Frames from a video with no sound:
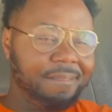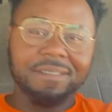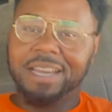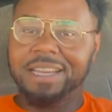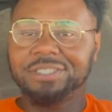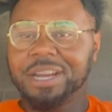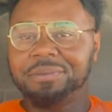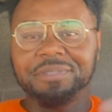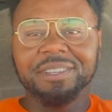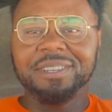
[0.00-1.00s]
I ain't dropped
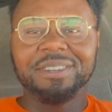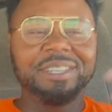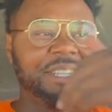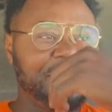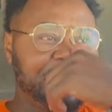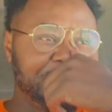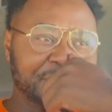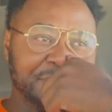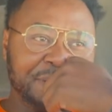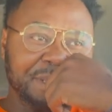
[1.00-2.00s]
a video then.
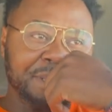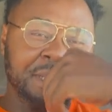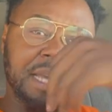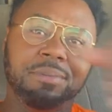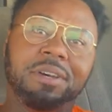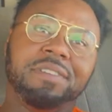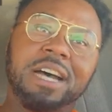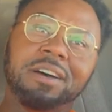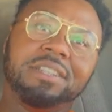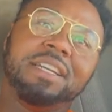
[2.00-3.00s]
Hey, but if
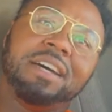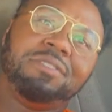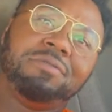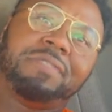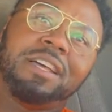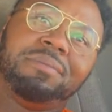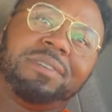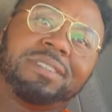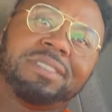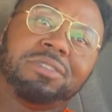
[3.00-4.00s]
y'all do follow me
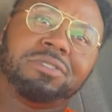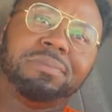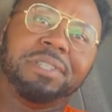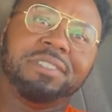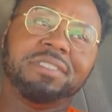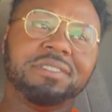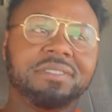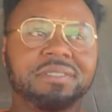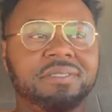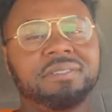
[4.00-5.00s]
on social media,
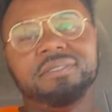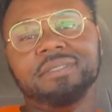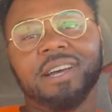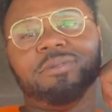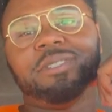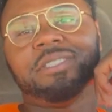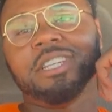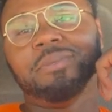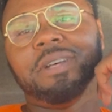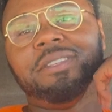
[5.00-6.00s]
y'all would have
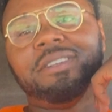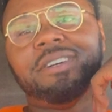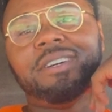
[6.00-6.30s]
seen my little